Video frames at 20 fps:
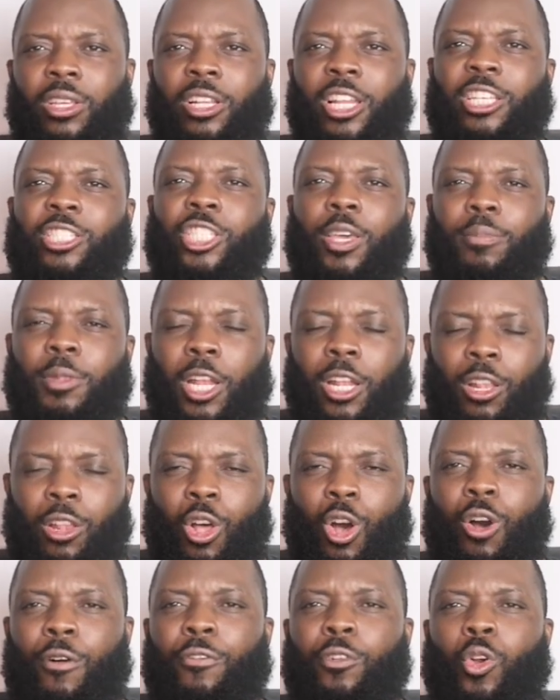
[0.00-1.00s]
Let's keep the
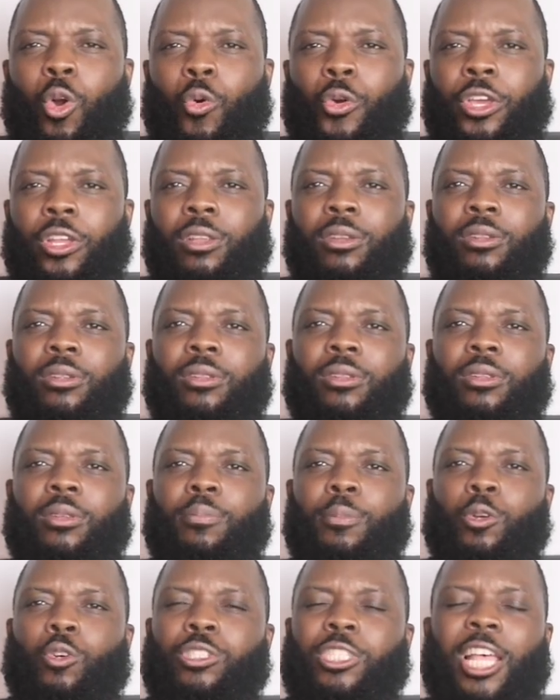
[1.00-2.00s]
love going,
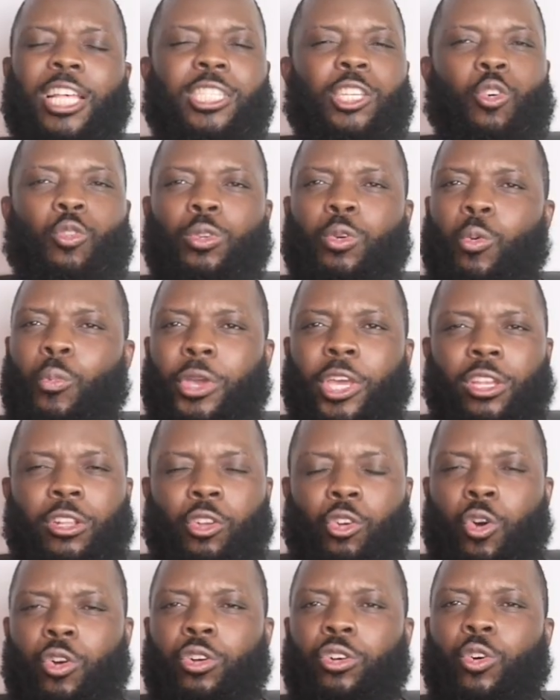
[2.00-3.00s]
because that's the only way we
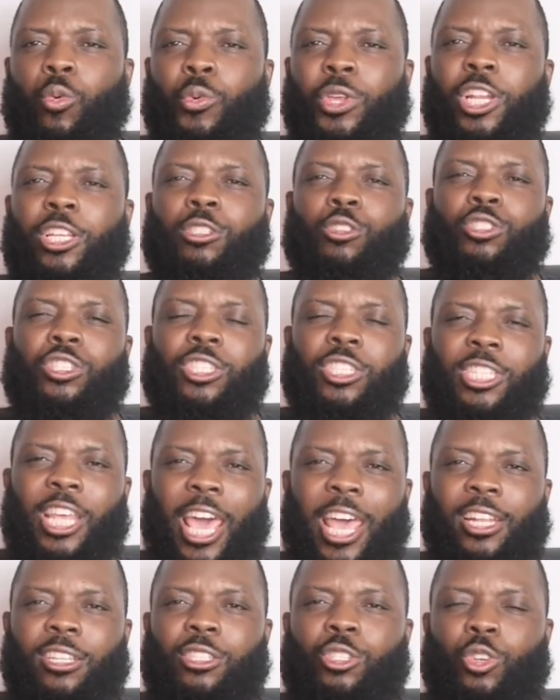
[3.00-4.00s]
can conquer. We need to
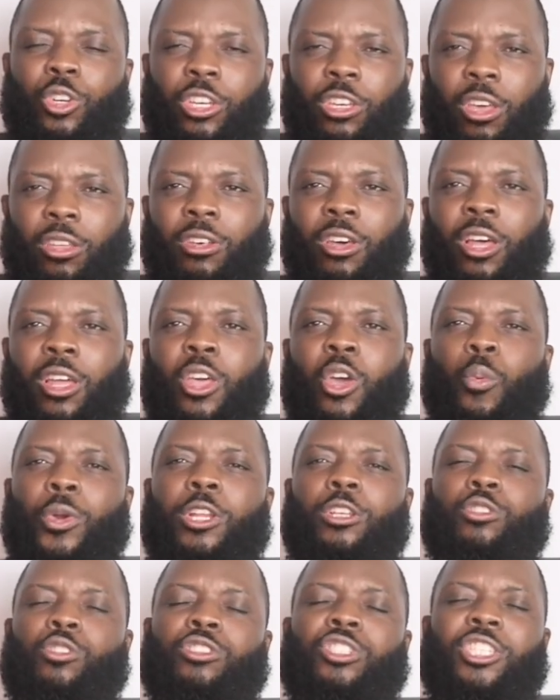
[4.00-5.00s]
stand together. We
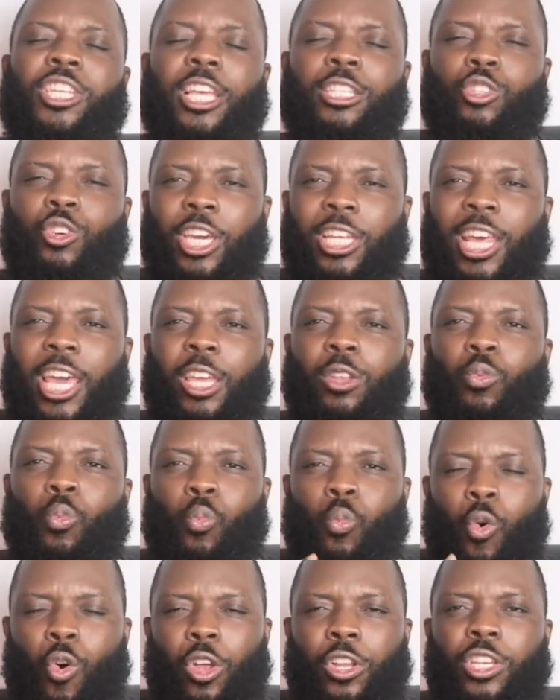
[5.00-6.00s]
need to stay together
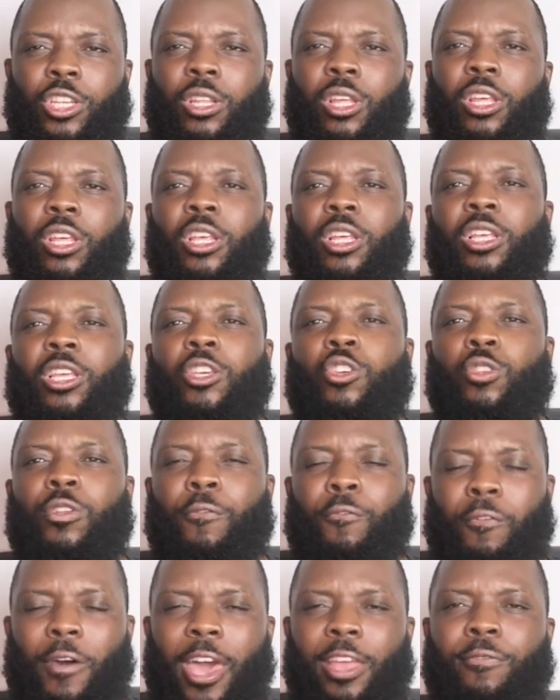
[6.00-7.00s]
in one
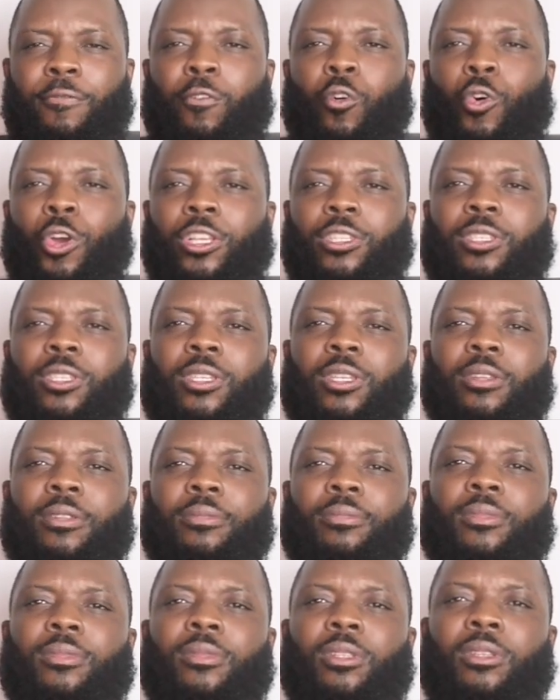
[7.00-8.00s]
unified voice.
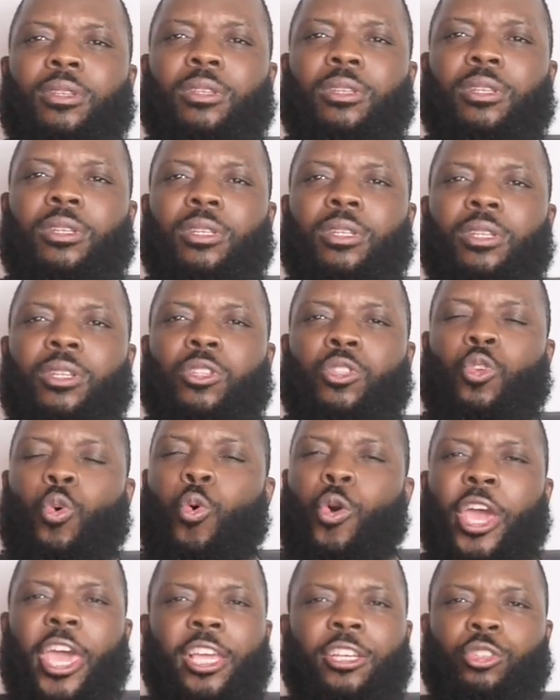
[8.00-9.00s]

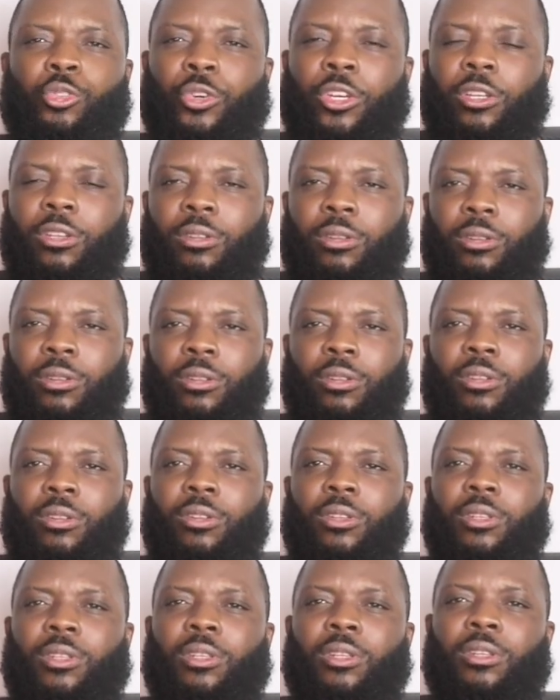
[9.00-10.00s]
No hatred.
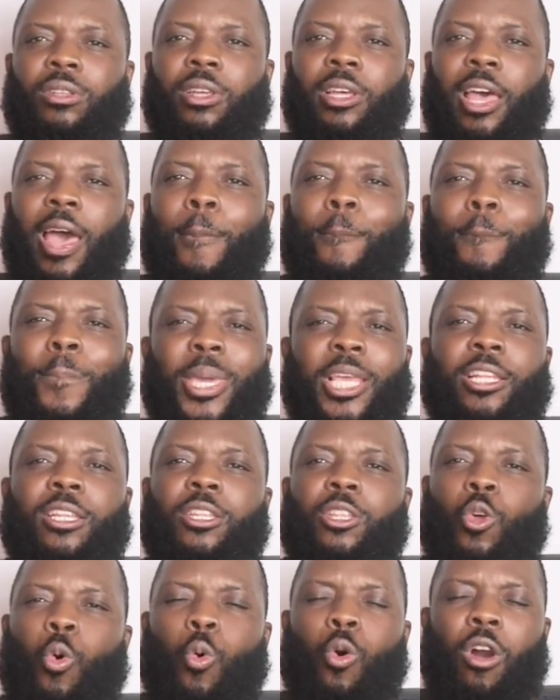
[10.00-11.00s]
I
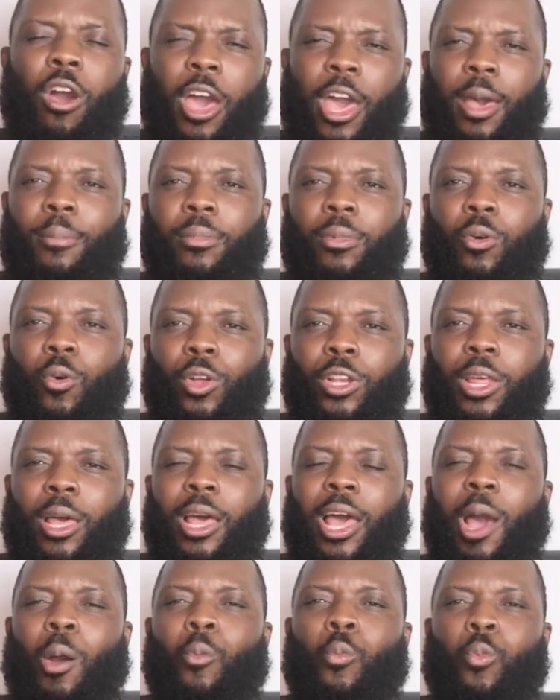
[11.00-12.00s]
mean no harm.
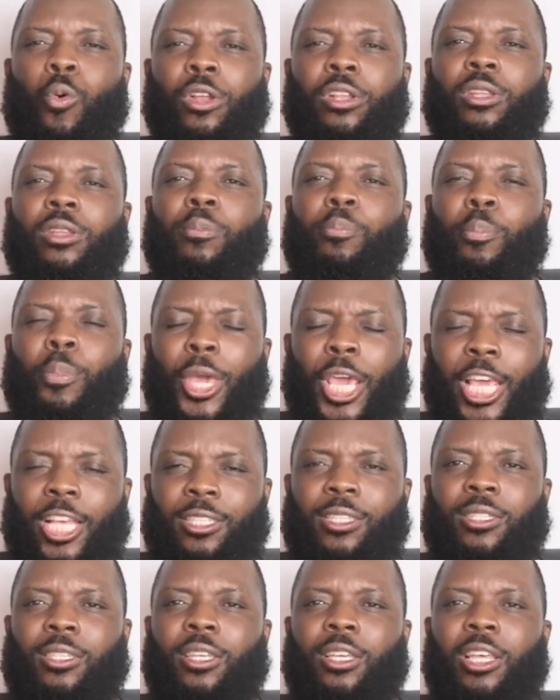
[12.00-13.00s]
I want
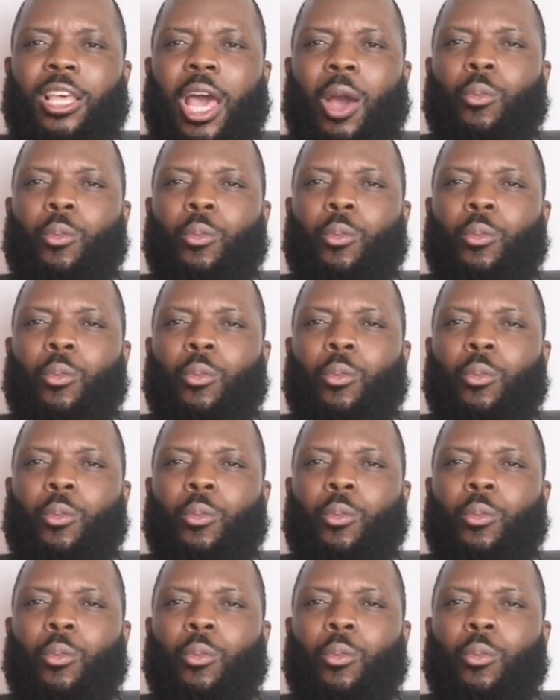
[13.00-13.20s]
peace.